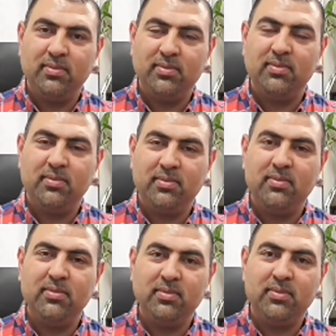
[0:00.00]

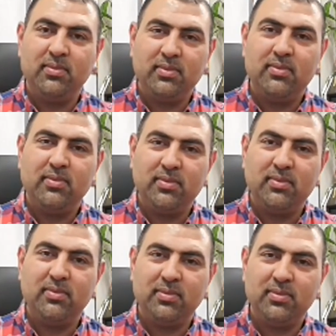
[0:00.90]

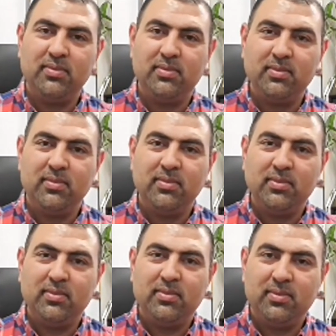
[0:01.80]

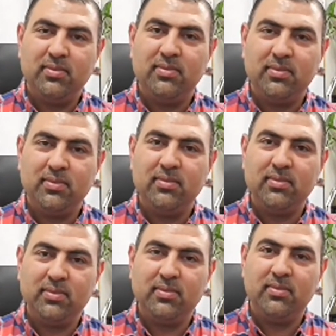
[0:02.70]
(silent)